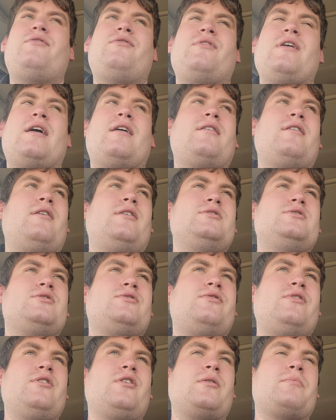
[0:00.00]
I don't know. I just
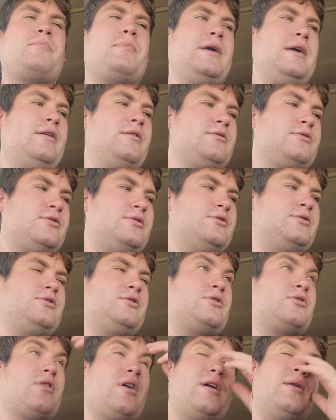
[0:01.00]
feel like Peterson's
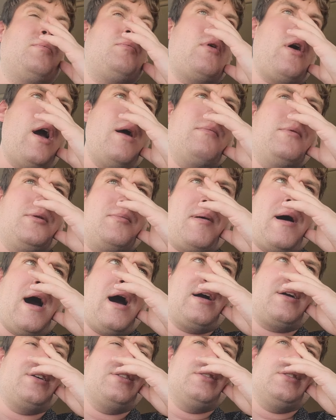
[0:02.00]
just trying to play him in the
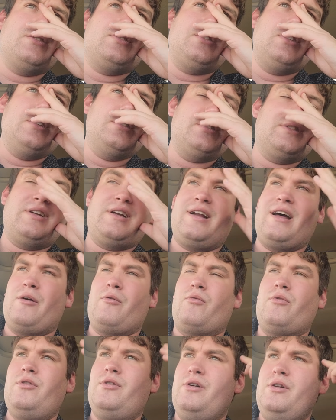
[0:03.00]
pocket this season, and I
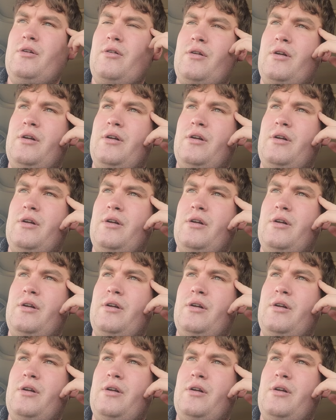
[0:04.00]
really don't